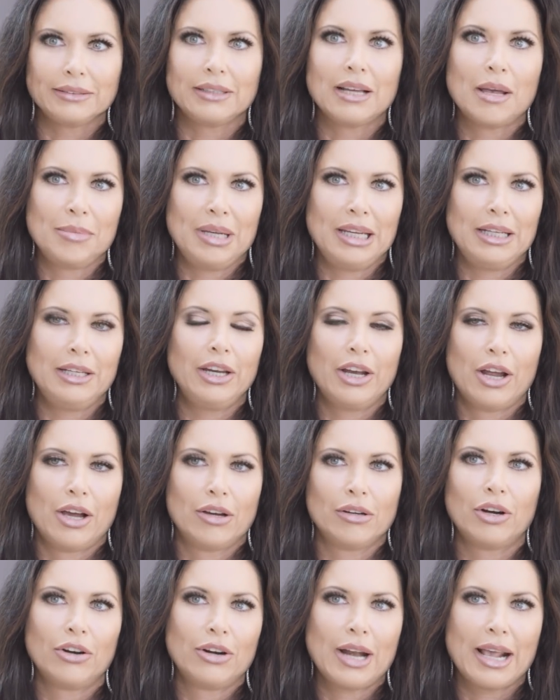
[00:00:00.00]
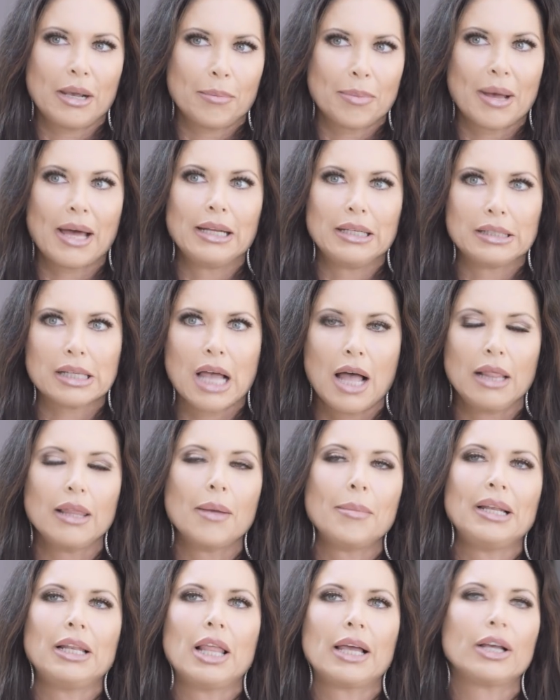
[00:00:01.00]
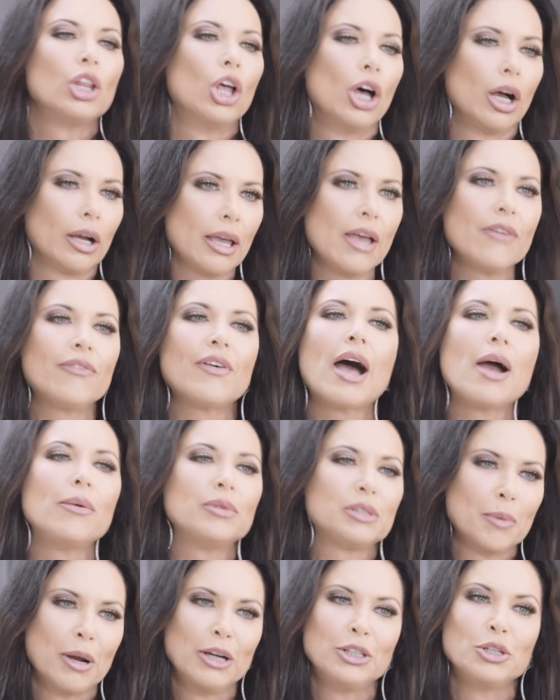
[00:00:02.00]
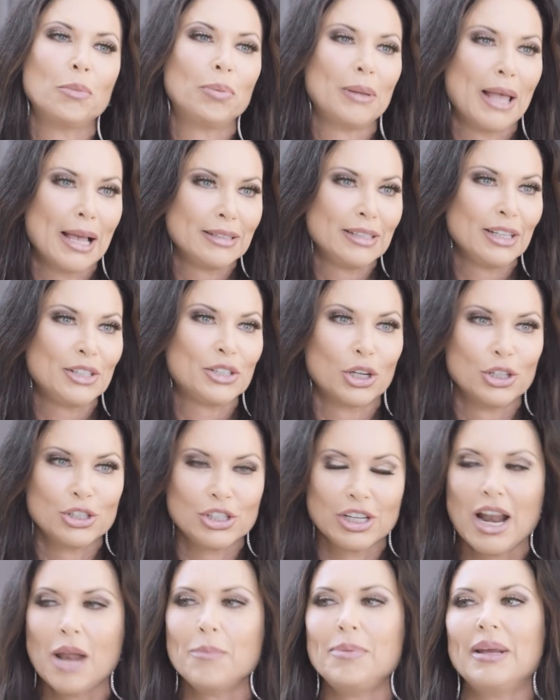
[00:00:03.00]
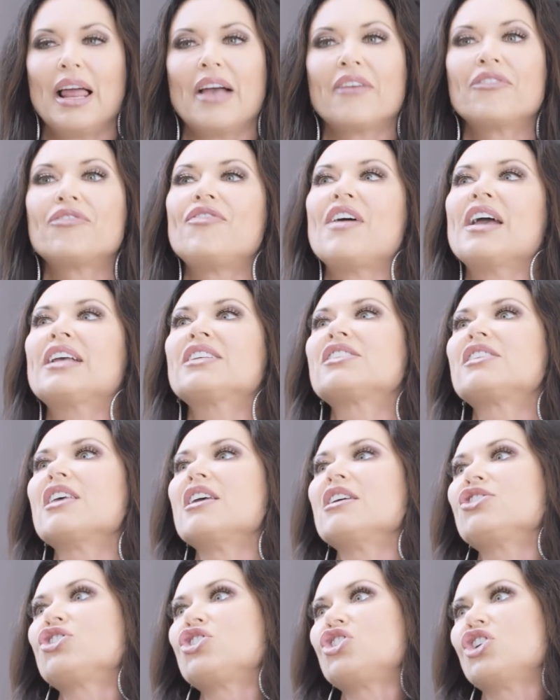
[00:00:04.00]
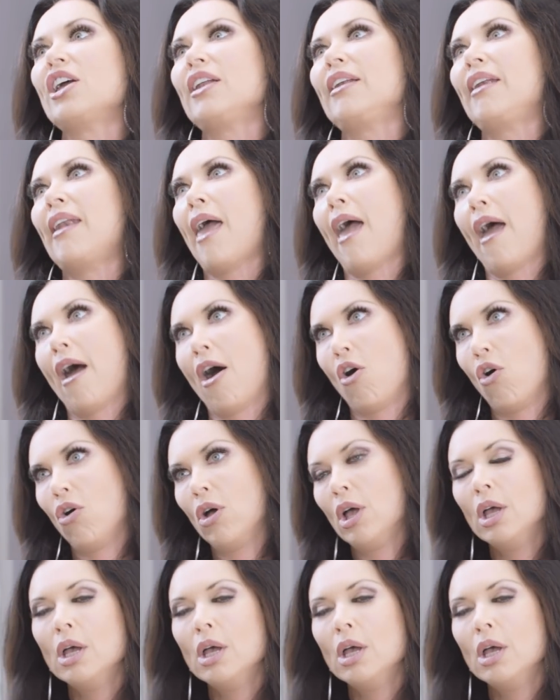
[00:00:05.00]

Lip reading: I mean, you know, her naked body's hot. I mean, like, look, if I was married to a plastic surgeon, I'd be like, fix this shit now.